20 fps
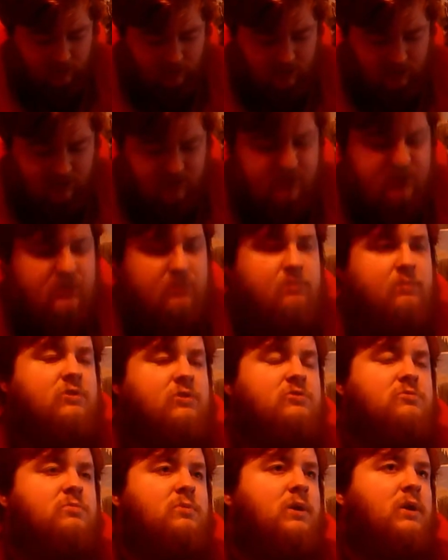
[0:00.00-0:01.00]
is there a
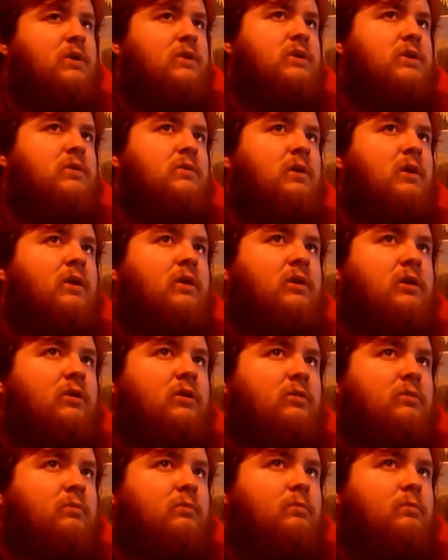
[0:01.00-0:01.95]
possible idea I'm going